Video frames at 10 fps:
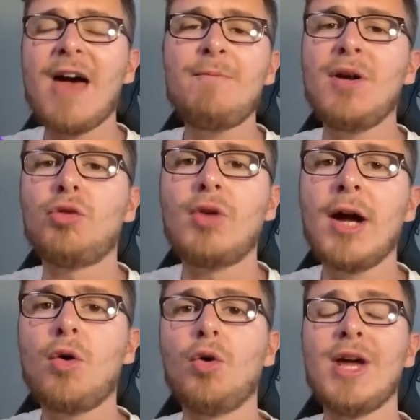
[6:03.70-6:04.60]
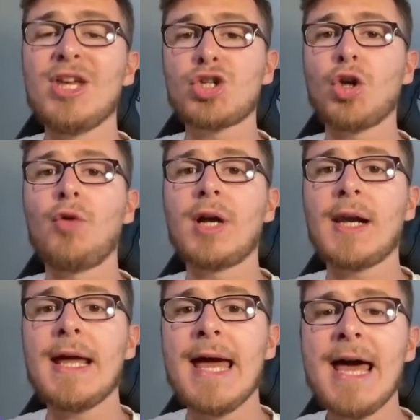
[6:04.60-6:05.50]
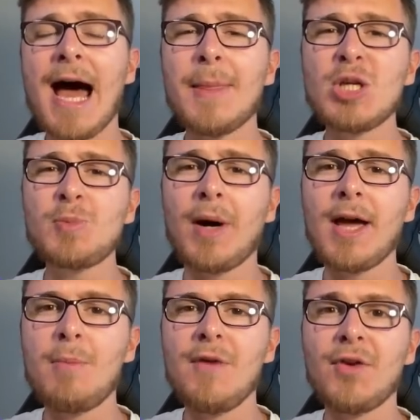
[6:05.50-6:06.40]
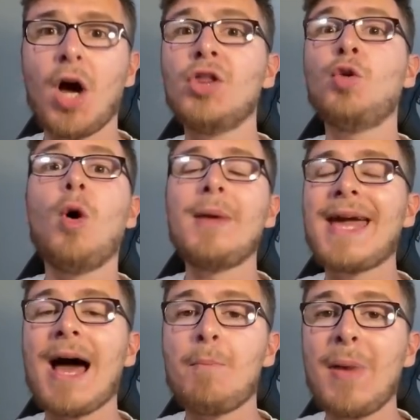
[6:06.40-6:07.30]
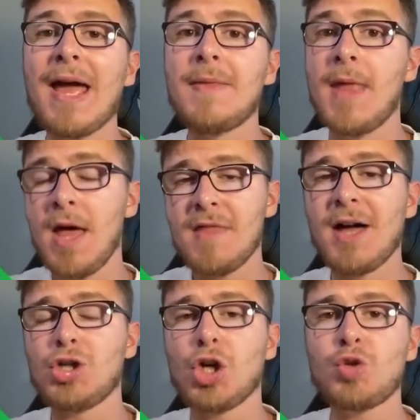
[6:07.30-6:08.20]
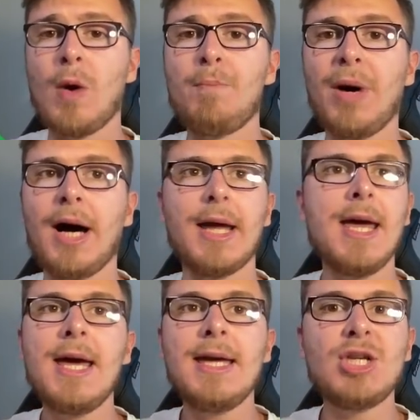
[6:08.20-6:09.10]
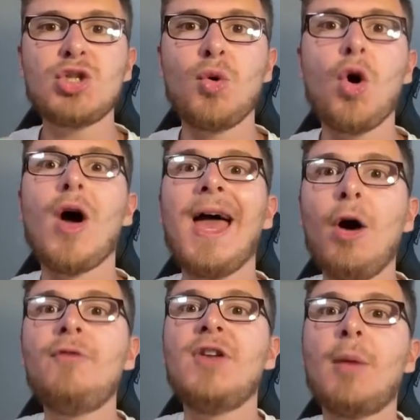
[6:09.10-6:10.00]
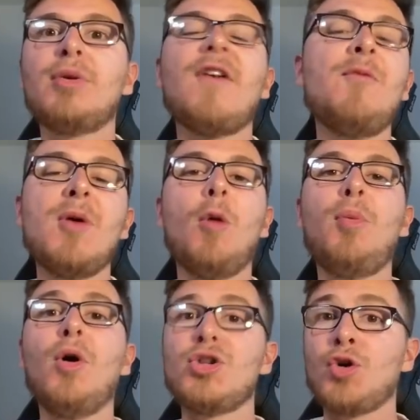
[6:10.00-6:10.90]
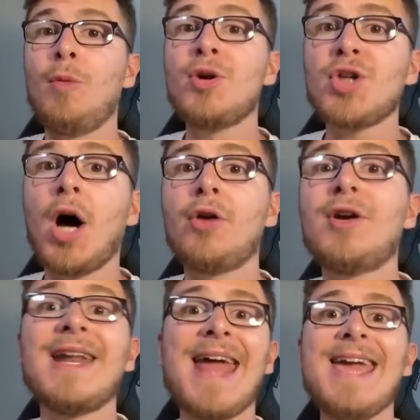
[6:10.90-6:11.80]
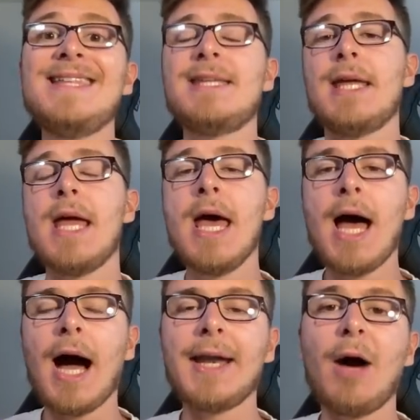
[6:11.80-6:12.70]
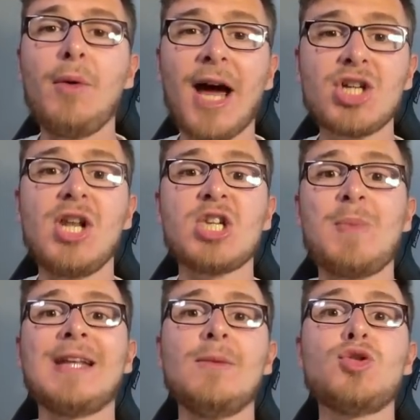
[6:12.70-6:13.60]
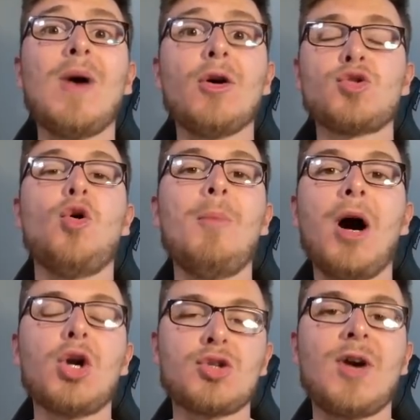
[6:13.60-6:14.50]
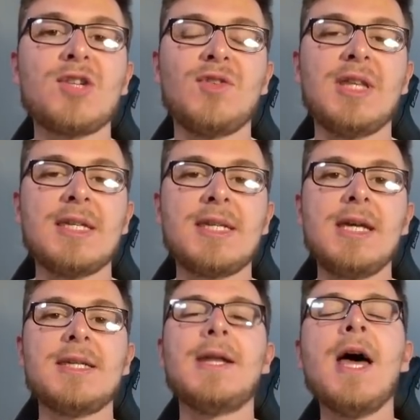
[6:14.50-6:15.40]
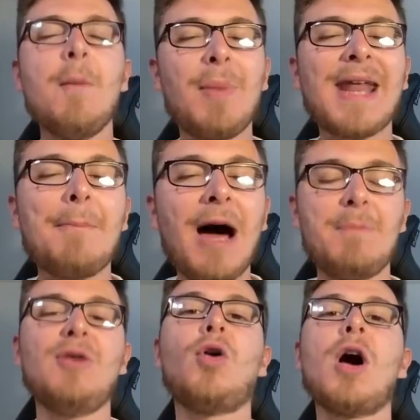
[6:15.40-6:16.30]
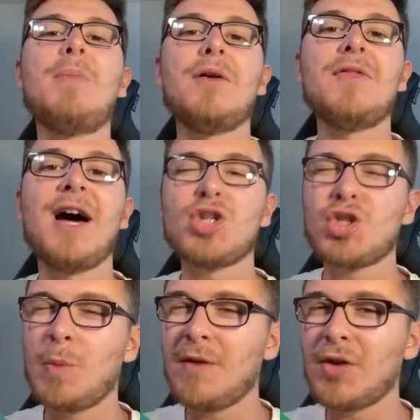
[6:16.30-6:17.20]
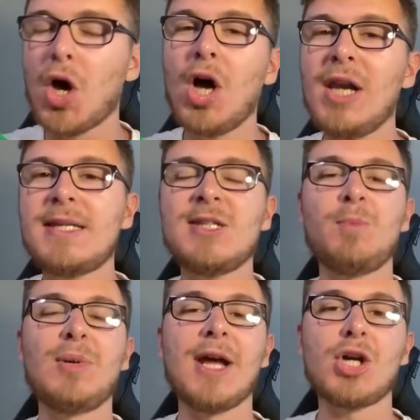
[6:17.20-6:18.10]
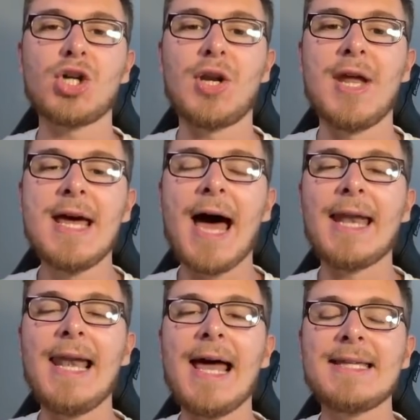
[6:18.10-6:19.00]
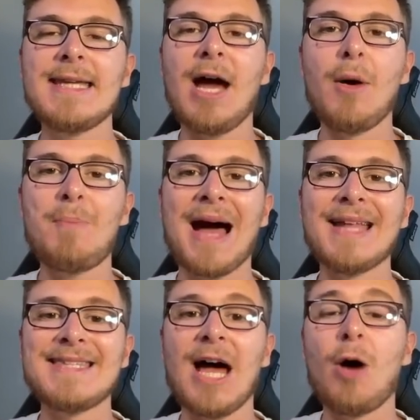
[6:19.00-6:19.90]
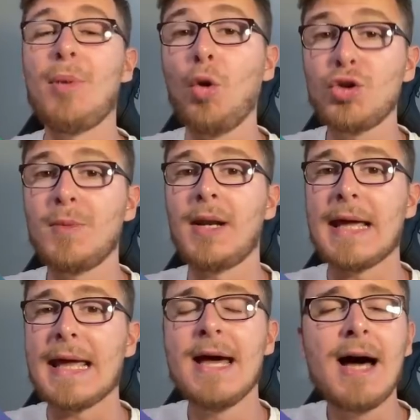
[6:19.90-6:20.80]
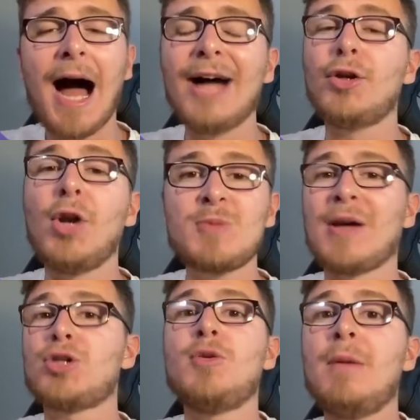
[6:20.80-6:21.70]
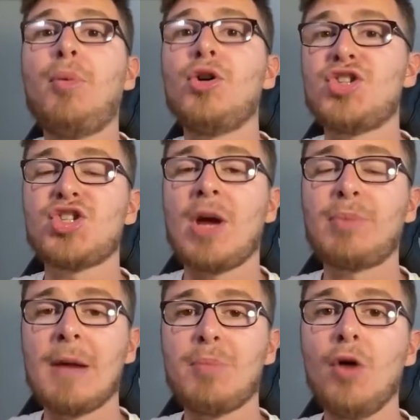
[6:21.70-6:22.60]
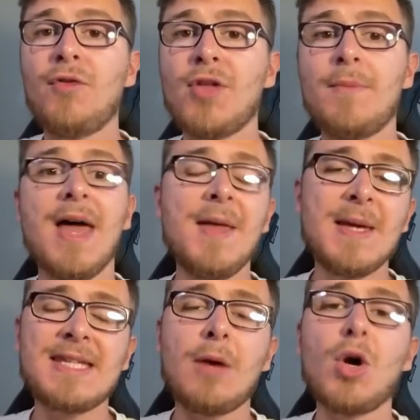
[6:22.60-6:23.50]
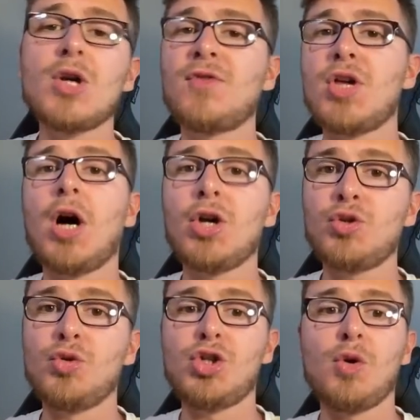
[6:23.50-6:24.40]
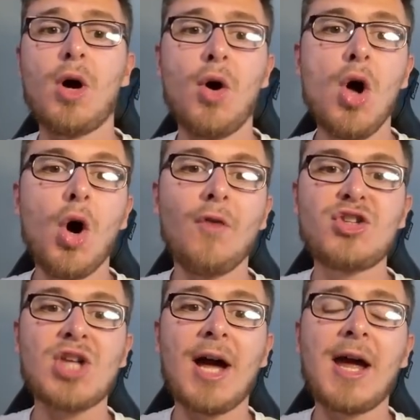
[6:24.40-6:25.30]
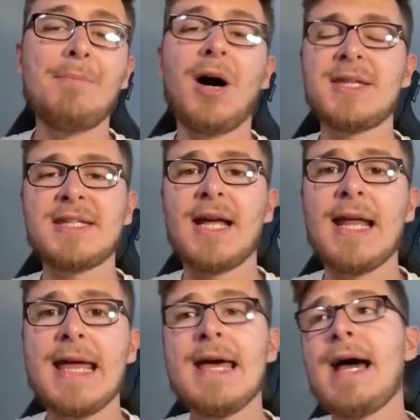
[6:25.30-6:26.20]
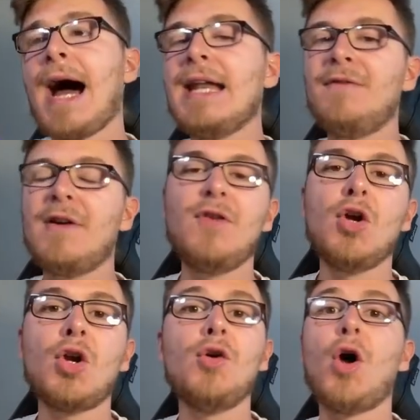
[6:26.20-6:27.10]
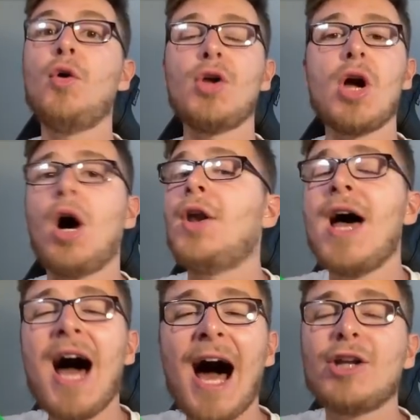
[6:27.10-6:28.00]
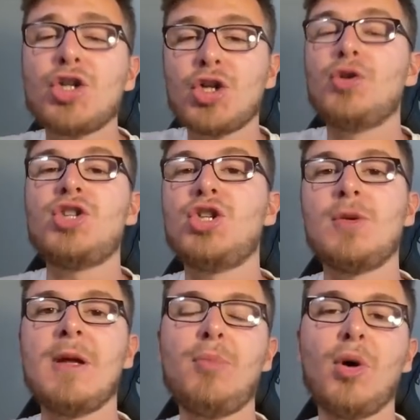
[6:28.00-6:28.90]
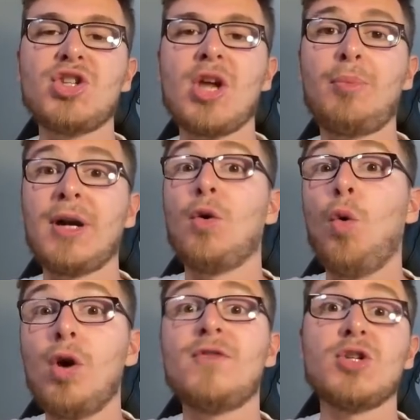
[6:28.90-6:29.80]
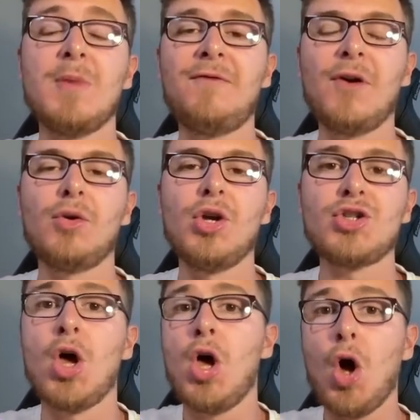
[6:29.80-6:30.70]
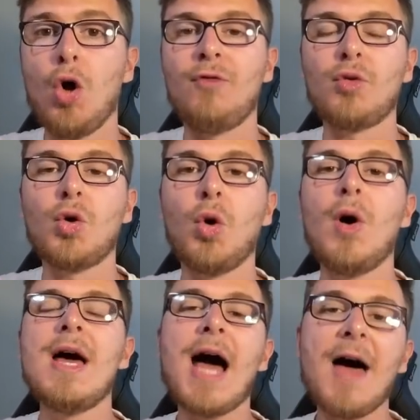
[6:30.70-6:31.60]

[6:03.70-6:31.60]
FPL record historically, and despite a bit of an underwhelming campaign that just went by, he still got a healthy number of FPL points, almost 180, and I would actually expect him to outscore Marcus Rashford for this season, but I might be wrong about that. It's just a bit of an early season prediction, and let's see how it pans out. But ultimately, I don't expect too many points to separate both of them. The same goes for the Arsenal duo of Saka and Martinelli, and even if you include Odegaard, I just don't see too many points separating all of those midfielders overall.